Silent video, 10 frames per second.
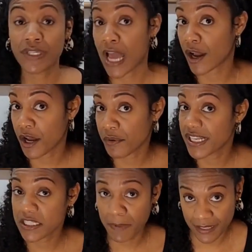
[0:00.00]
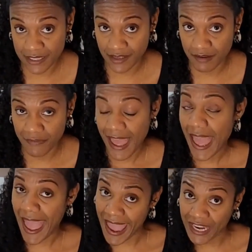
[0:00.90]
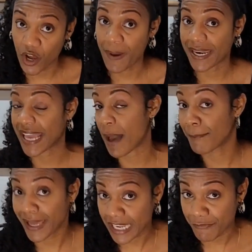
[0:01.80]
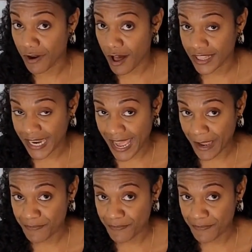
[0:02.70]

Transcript: doggone expensive and ain't nobody got money for all of that.